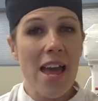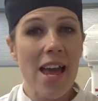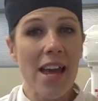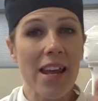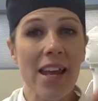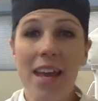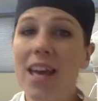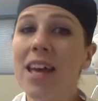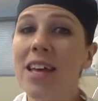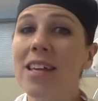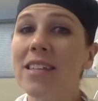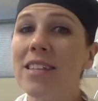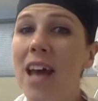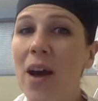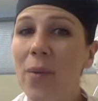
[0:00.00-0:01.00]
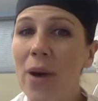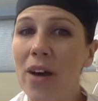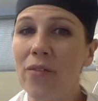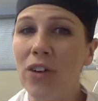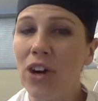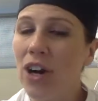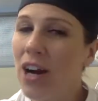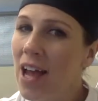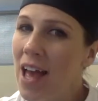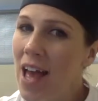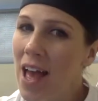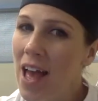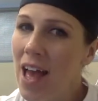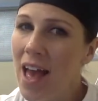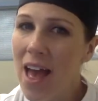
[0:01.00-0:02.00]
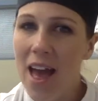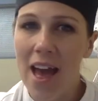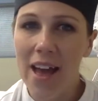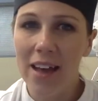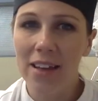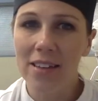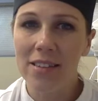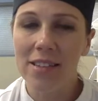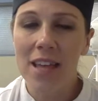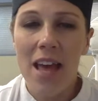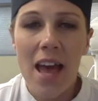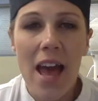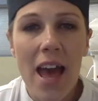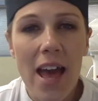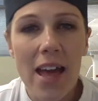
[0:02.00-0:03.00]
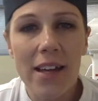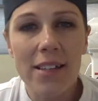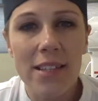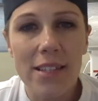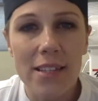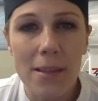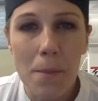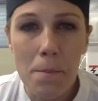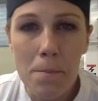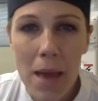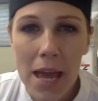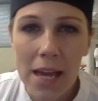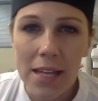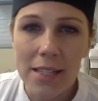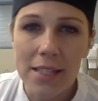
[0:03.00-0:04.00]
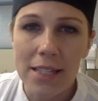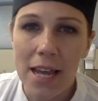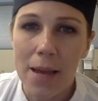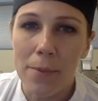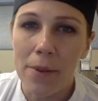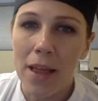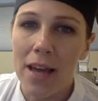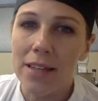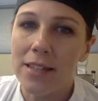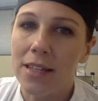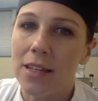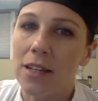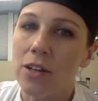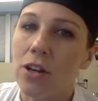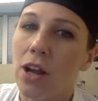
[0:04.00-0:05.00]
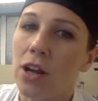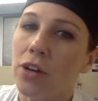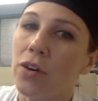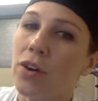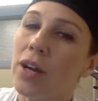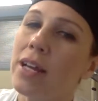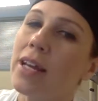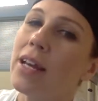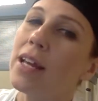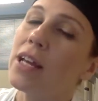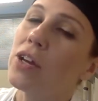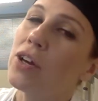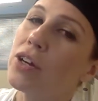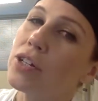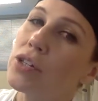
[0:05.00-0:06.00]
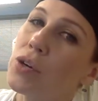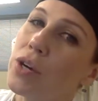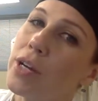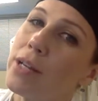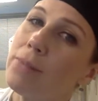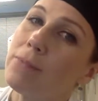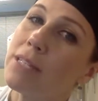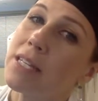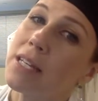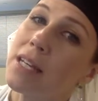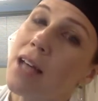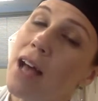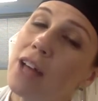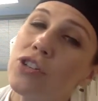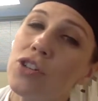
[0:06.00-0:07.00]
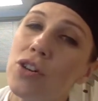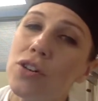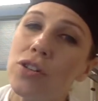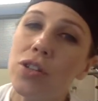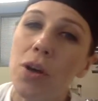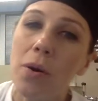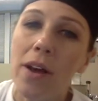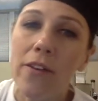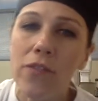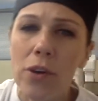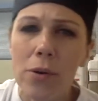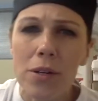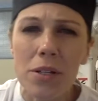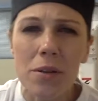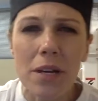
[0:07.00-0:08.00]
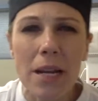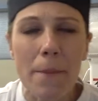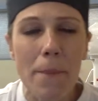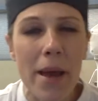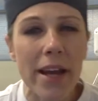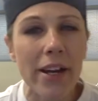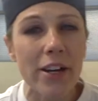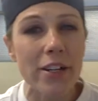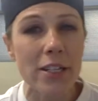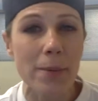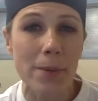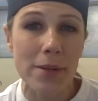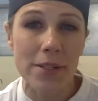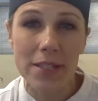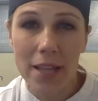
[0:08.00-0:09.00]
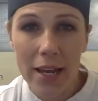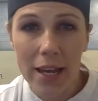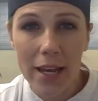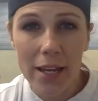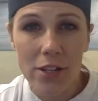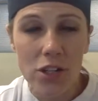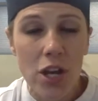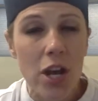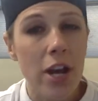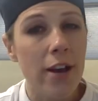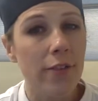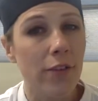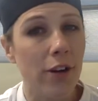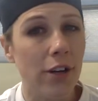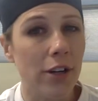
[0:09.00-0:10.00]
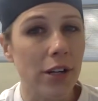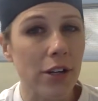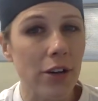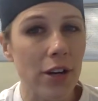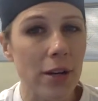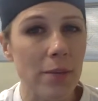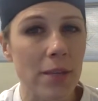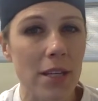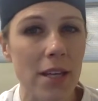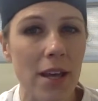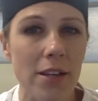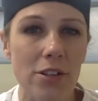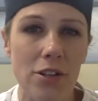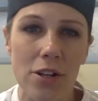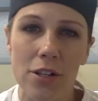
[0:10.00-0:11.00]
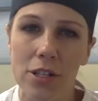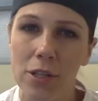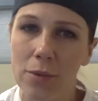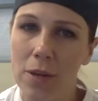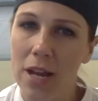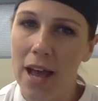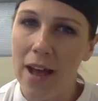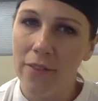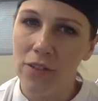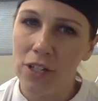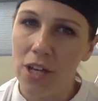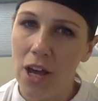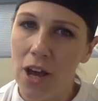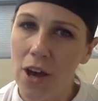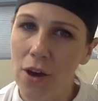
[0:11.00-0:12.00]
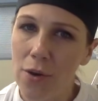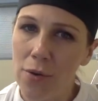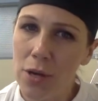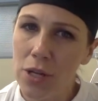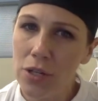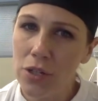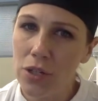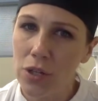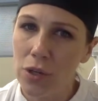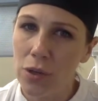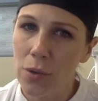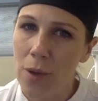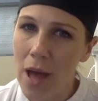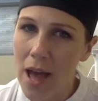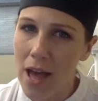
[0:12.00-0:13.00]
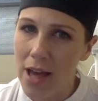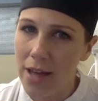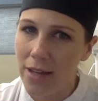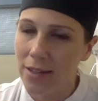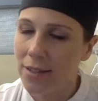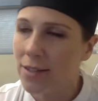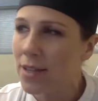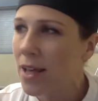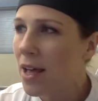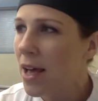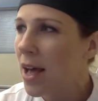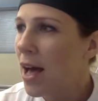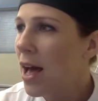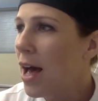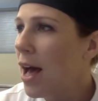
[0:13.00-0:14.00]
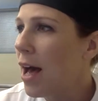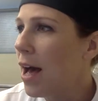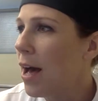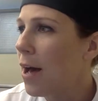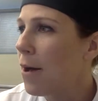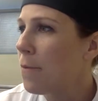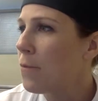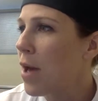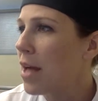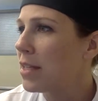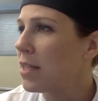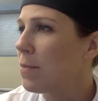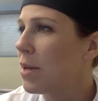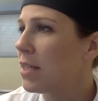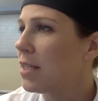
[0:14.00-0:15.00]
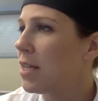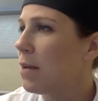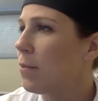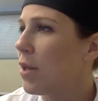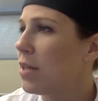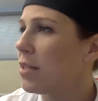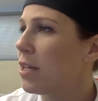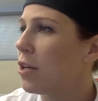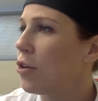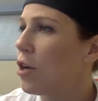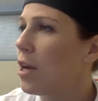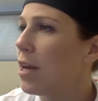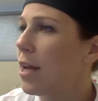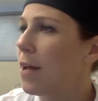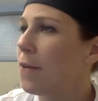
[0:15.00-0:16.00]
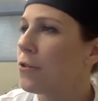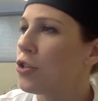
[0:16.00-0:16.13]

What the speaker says: It is, however, eggs. Eggs is the main stabilizing ingredient in cooked creams and custards. So if you were doing a baker's percentage for cooked creams and custards, you would have to go to eggs as the main stabilizing ingredient.